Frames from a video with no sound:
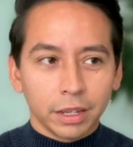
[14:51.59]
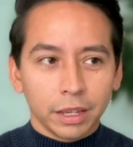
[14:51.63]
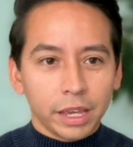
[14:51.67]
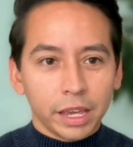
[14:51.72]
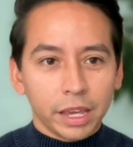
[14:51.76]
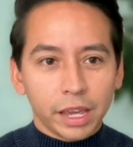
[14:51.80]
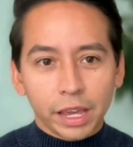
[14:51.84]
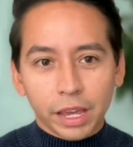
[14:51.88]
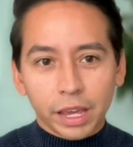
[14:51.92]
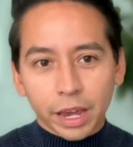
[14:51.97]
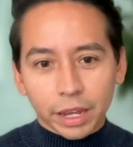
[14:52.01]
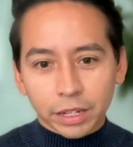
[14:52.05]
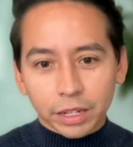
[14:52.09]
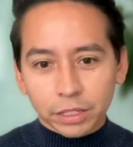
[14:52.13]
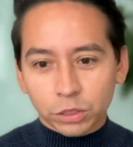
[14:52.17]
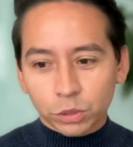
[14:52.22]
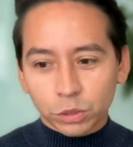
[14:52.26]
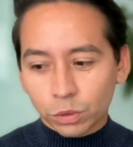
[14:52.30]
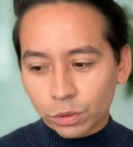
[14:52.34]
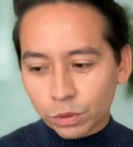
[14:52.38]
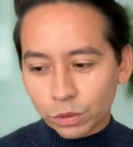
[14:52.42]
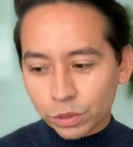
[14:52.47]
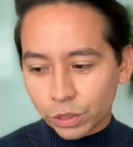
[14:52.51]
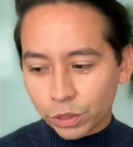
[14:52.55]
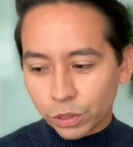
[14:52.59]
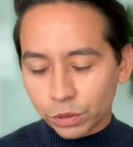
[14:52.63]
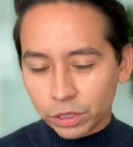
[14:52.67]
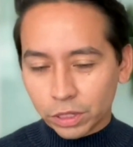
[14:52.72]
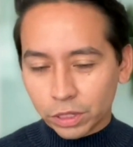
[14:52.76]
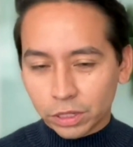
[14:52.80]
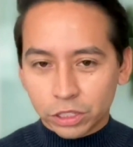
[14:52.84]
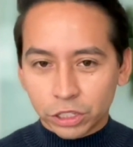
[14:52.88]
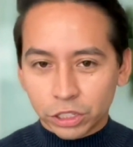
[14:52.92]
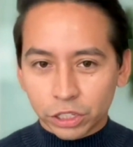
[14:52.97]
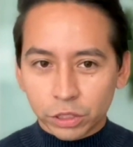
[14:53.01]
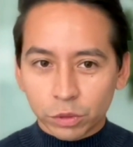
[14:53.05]
AI tool use
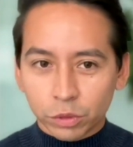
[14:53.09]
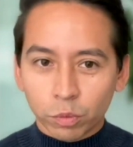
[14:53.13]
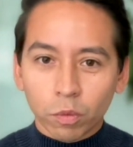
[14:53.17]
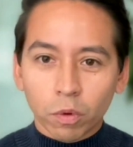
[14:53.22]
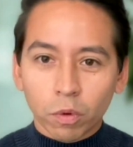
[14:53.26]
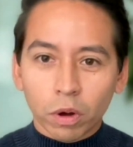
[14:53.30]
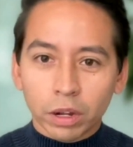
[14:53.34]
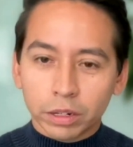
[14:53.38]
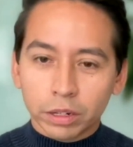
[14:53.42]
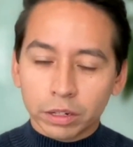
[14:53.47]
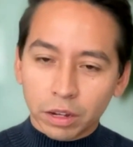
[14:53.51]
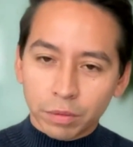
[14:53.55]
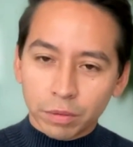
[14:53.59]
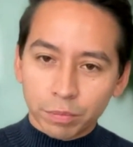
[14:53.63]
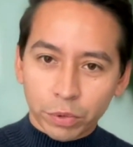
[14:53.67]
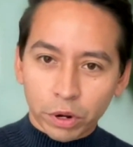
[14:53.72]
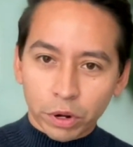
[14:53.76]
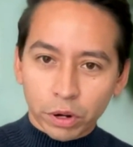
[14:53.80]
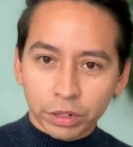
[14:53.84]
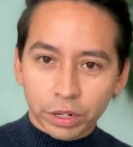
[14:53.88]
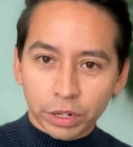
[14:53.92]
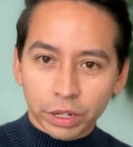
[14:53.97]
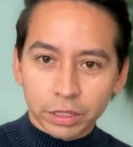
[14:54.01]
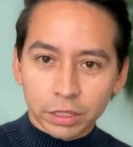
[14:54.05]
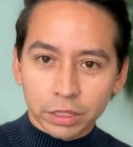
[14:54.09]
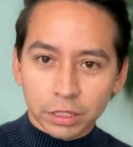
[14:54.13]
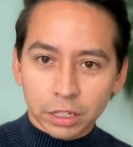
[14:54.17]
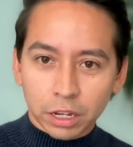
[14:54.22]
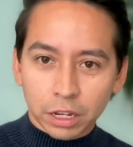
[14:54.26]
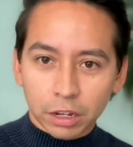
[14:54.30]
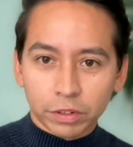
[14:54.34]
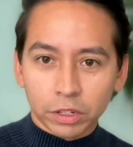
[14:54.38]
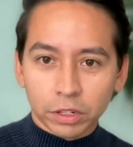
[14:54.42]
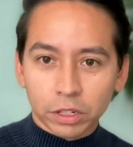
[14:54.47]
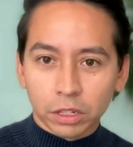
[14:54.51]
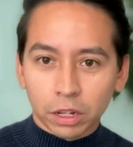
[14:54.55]
is just one component
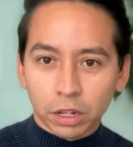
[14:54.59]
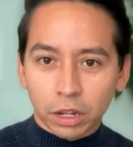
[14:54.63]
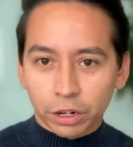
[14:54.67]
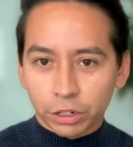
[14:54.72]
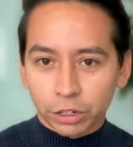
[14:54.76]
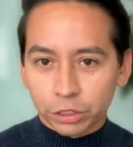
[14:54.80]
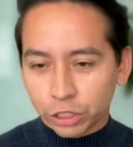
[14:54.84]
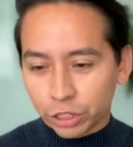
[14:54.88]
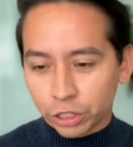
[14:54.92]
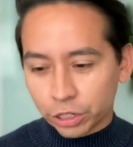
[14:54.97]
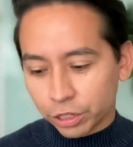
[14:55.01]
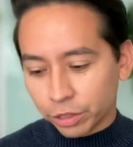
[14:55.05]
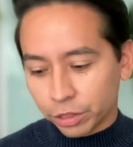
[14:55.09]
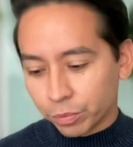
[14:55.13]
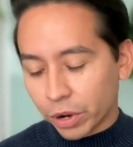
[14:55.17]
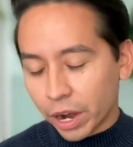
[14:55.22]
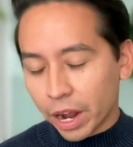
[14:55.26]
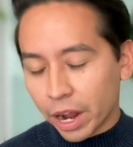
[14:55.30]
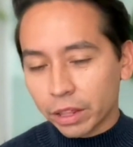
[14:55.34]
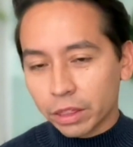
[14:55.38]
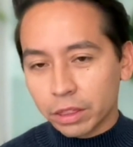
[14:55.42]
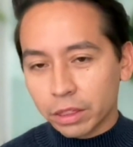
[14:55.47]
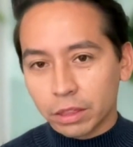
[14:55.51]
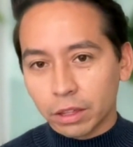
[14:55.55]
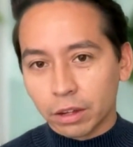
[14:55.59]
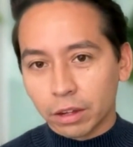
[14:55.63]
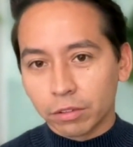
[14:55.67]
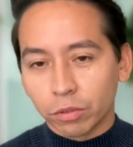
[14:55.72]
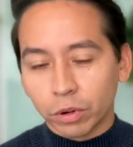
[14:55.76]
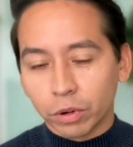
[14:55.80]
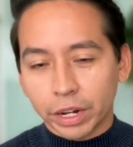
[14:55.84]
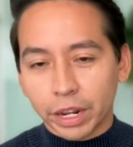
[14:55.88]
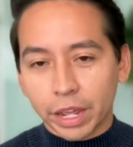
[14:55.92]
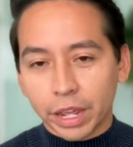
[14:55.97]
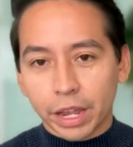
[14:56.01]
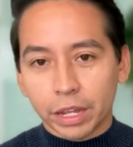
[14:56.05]
of a larger breadth of
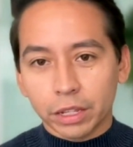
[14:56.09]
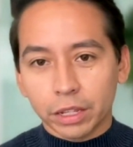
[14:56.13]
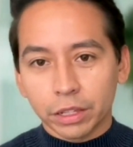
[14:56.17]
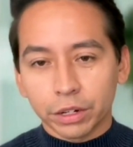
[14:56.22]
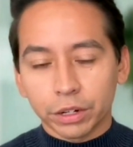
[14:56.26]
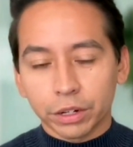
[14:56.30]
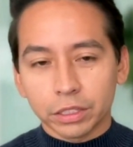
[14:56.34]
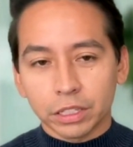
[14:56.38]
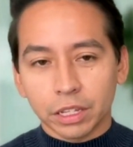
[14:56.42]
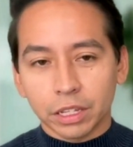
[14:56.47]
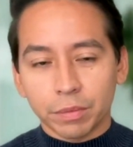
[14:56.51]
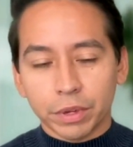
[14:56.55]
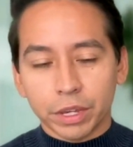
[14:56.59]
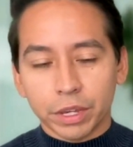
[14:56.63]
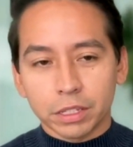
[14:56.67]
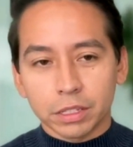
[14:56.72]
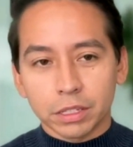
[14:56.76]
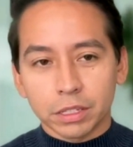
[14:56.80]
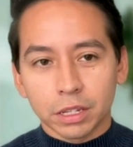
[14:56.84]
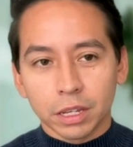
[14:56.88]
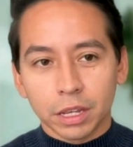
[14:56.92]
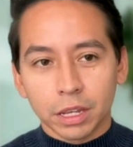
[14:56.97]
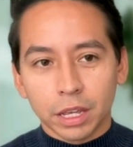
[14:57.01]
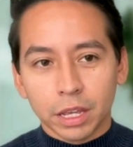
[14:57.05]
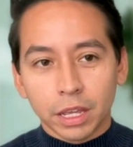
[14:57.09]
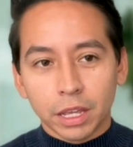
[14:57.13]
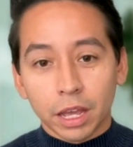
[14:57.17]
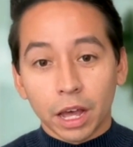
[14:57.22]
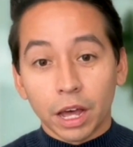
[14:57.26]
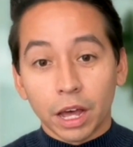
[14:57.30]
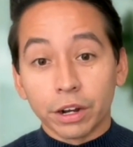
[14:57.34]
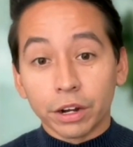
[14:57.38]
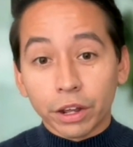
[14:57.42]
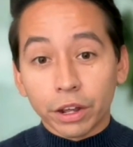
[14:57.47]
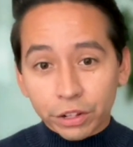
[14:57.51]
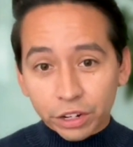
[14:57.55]
what AI literacy means.
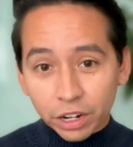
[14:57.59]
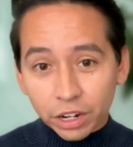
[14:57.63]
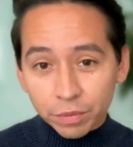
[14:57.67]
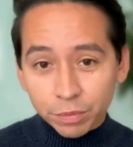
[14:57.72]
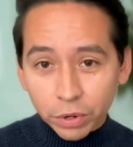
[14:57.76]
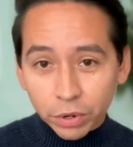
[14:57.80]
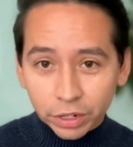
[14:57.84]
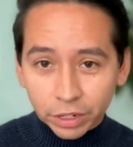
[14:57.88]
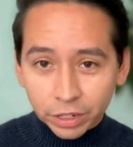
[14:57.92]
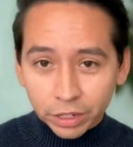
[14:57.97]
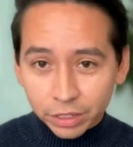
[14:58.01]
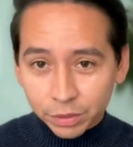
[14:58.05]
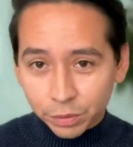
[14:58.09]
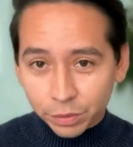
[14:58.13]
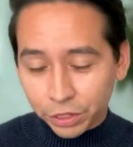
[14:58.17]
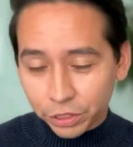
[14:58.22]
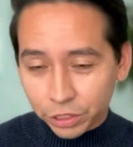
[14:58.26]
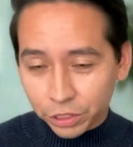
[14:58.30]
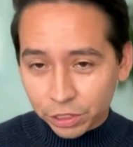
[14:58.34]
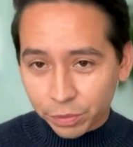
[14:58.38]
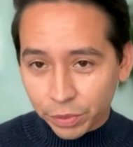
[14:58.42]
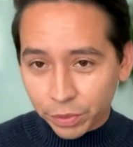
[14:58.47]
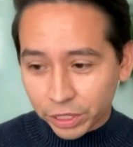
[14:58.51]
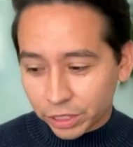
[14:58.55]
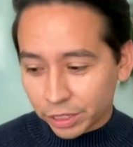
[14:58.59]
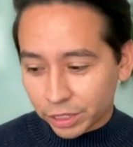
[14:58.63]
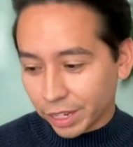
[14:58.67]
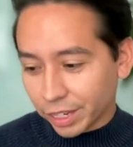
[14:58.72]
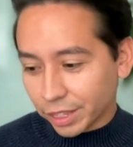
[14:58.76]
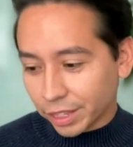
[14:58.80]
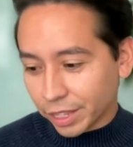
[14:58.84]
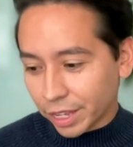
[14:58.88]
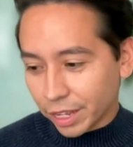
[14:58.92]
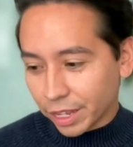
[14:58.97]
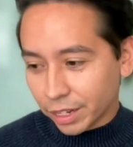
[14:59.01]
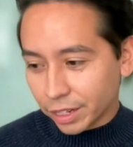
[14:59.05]
Another component is what you just mentioned, like
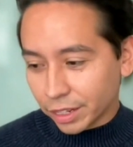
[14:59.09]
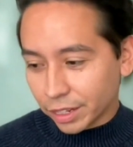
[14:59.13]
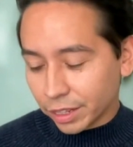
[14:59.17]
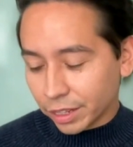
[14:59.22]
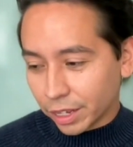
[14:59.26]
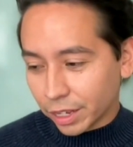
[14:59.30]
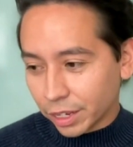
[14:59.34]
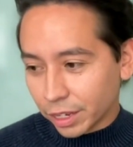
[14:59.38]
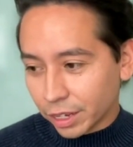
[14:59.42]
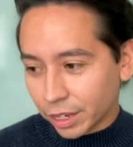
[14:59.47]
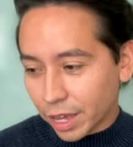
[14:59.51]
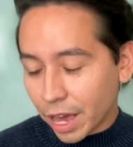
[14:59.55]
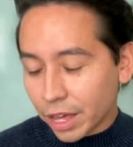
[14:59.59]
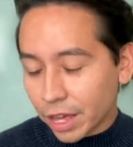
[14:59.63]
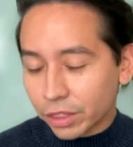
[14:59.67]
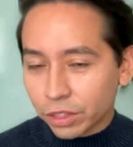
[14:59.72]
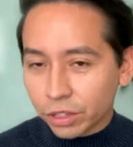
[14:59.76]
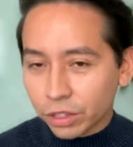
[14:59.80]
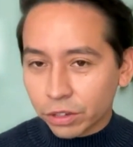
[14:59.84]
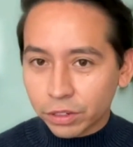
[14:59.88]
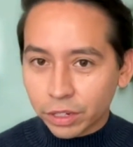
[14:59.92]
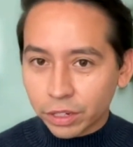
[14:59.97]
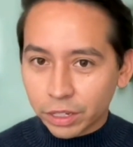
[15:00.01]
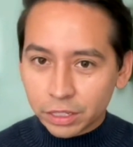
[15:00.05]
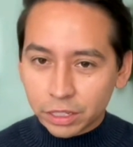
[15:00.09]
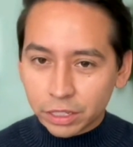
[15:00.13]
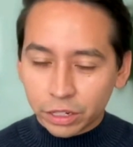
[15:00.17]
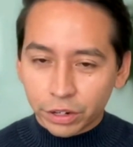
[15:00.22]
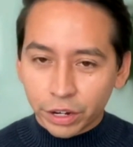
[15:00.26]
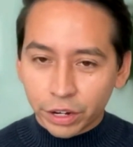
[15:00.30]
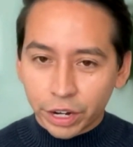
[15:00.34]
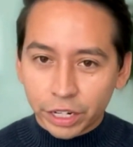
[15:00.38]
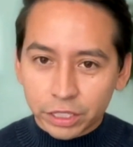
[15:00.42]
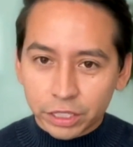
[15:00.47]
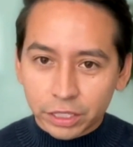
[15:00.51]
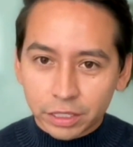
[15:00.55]
the ethical
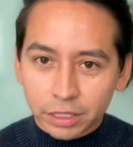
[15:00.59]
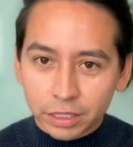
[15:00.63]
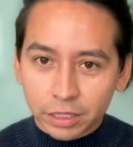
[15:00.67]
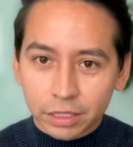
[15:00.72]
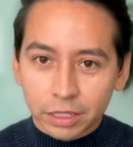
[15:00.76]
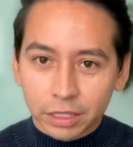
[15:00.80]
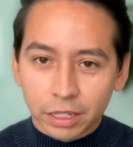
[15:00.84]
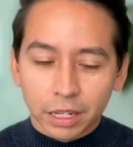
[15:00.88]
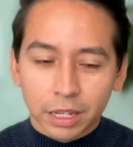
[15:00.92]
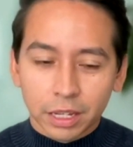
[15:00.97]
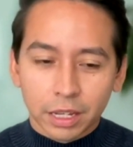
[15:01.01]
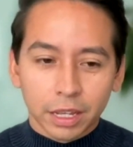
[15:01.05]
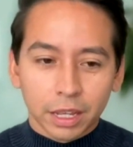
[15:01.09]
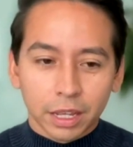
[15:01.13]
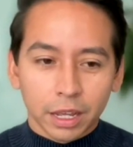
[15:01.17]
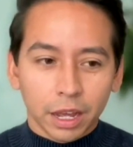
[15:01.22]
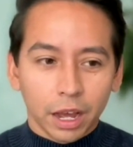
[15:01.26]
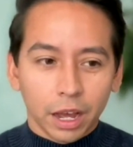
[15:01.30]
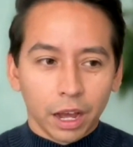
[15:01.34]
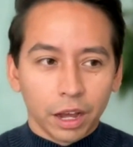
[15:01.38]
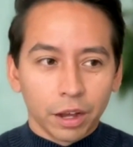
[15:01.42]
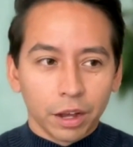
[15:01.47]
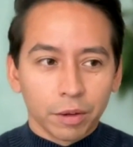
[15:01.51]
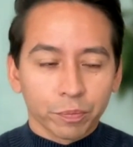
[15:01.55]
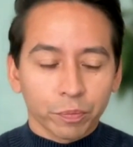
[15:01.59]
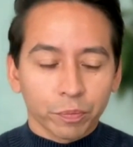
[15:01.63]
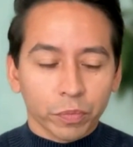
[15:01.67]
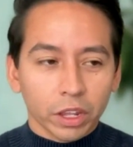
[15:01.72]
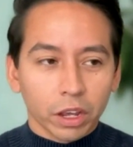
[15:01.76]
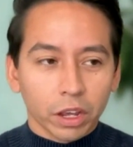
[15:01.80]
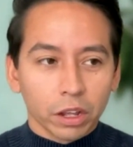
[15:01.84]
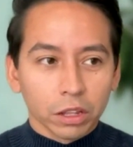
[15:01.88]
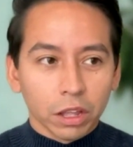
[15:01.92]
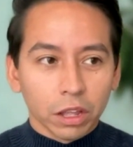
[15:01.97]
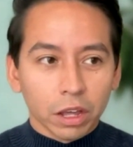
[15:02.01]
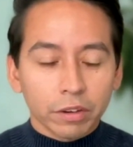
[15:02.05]
considerations. A
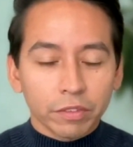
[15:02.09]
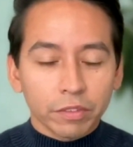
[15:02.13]
lot of